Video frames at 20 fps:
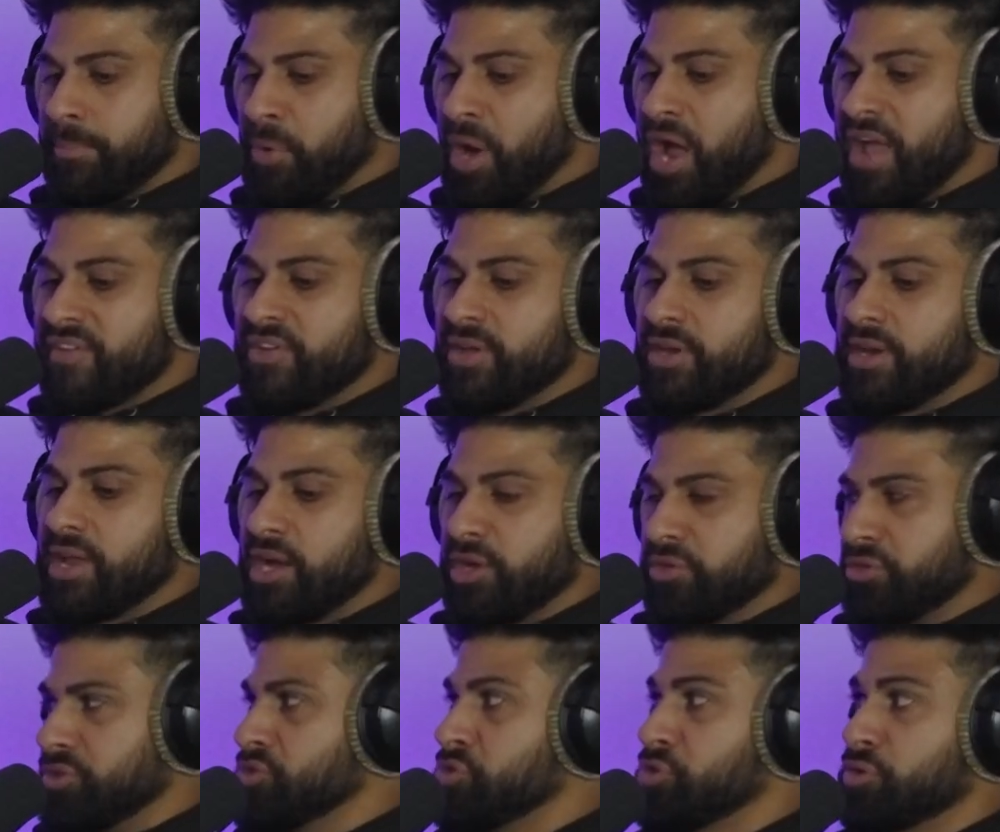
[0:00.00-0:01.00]
private
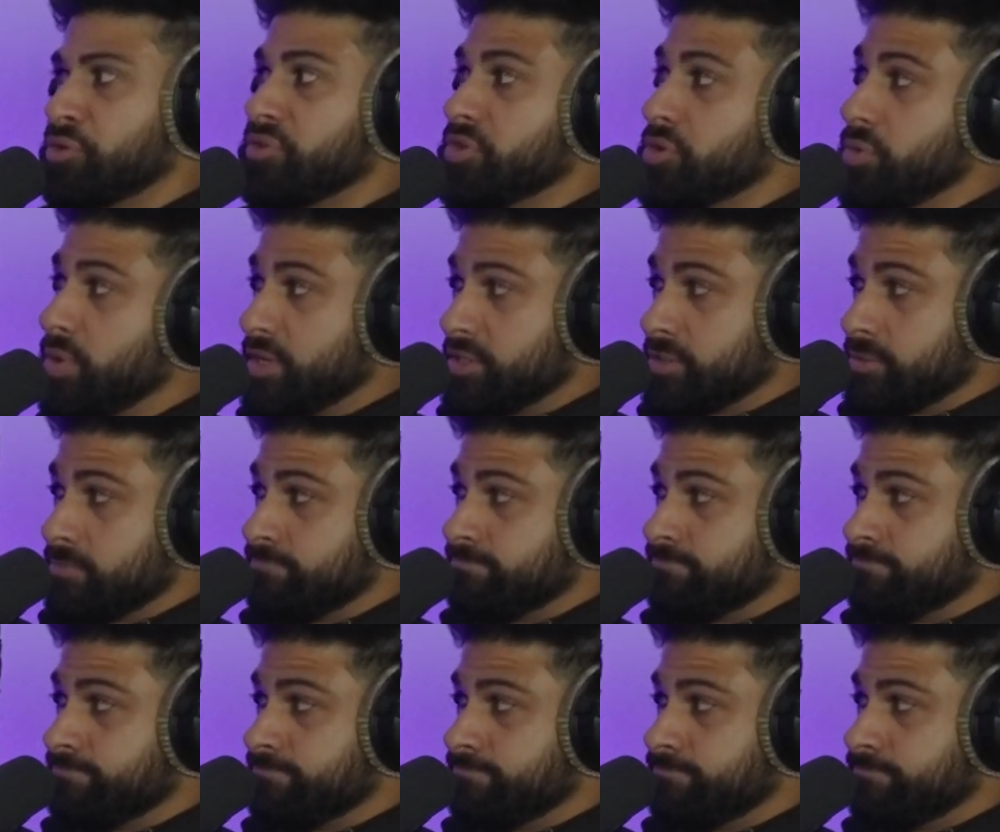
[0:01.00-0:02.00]
health insurer in the US.
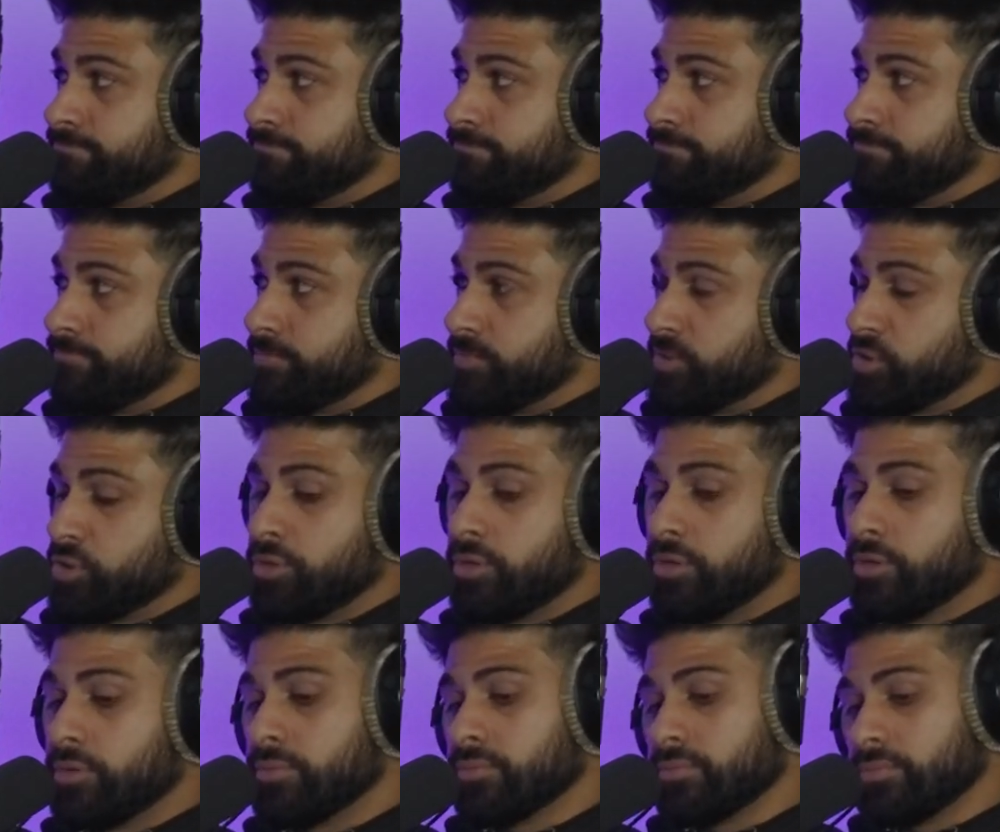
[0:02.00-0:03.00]

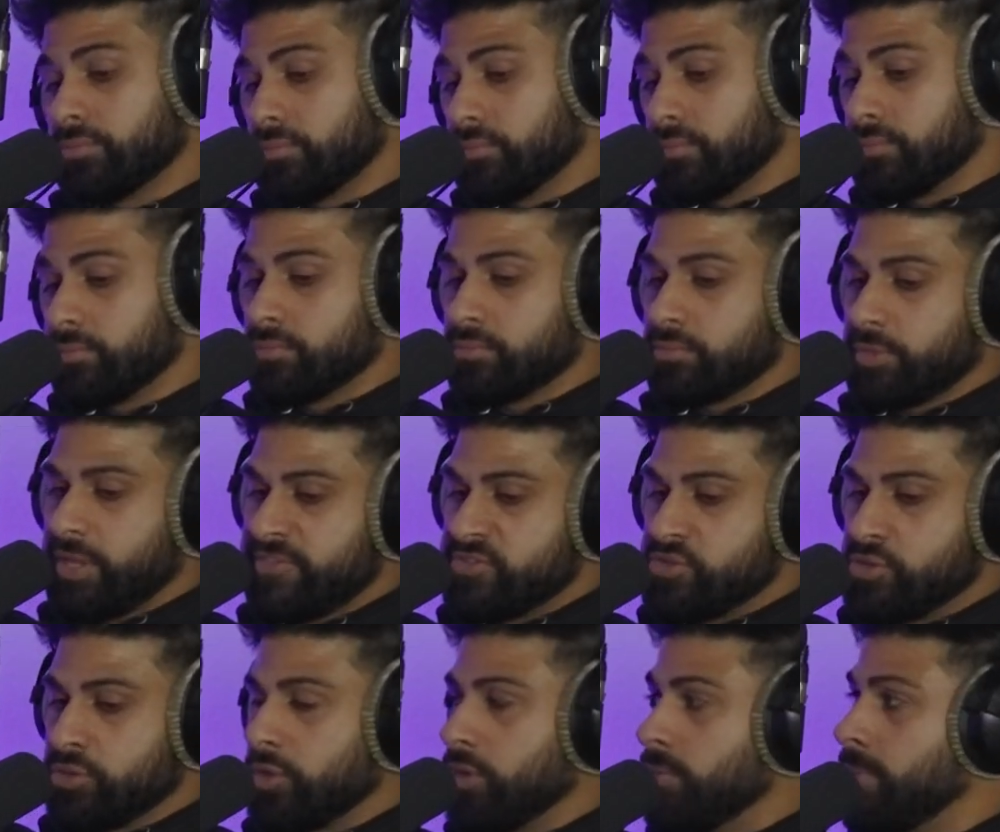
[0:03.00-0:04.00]
So gives
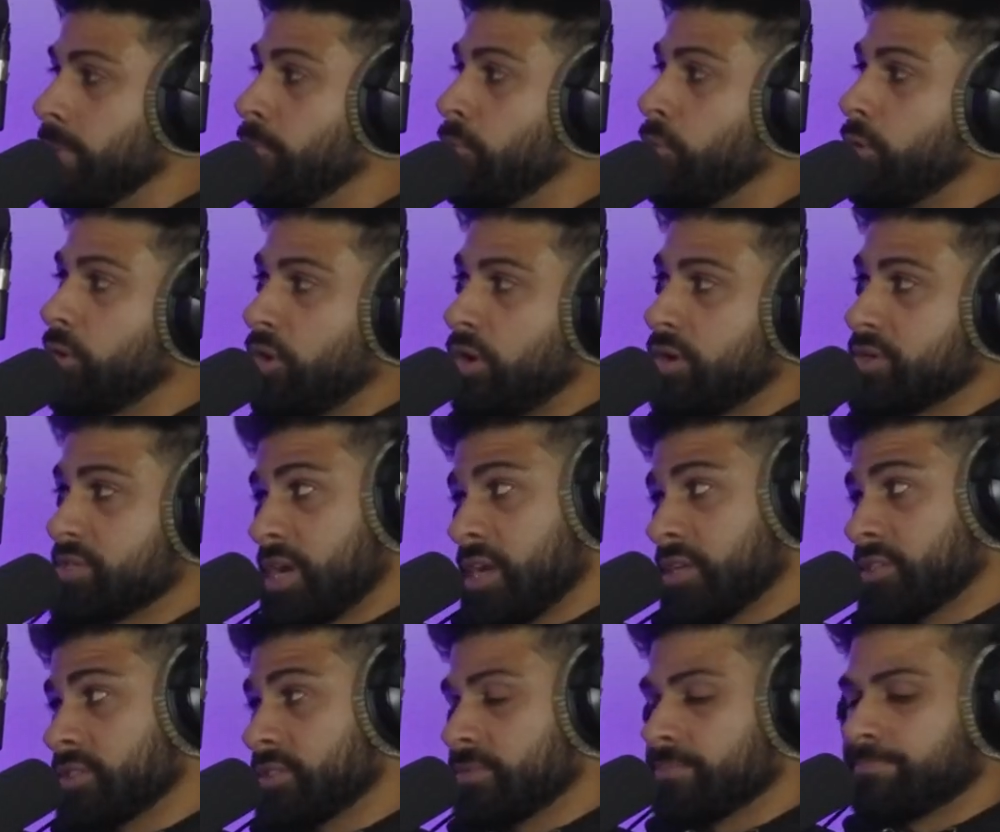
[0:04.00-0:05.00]
you a little bit more
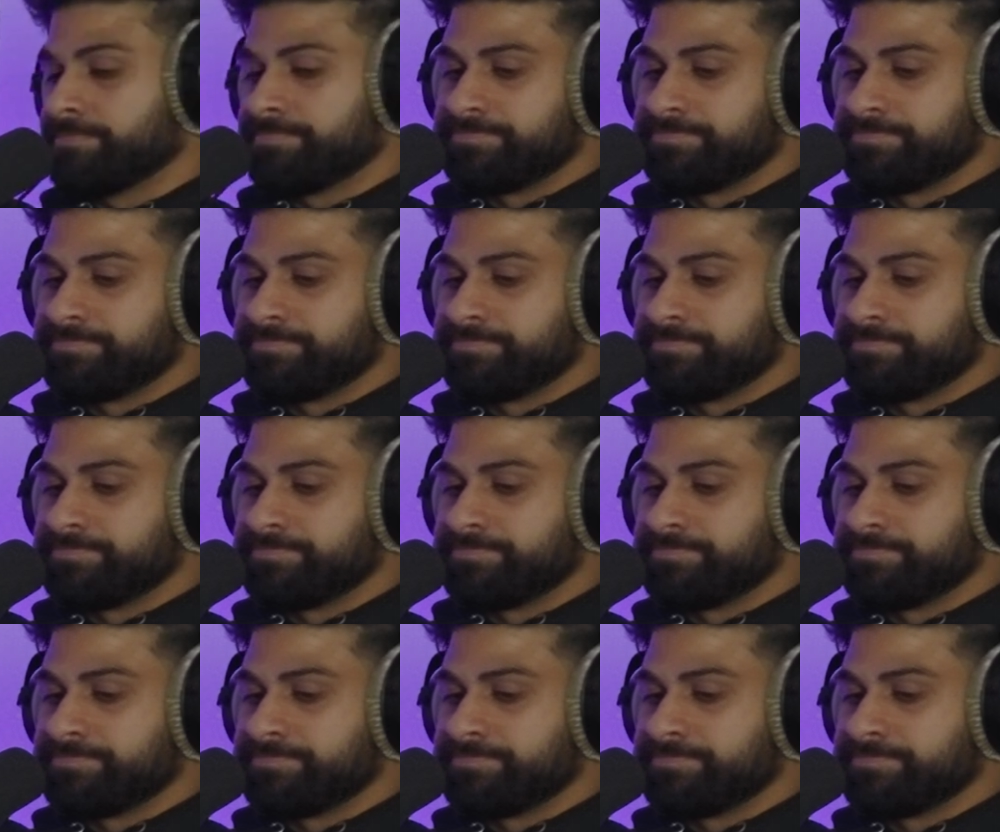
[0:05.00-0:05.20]
context.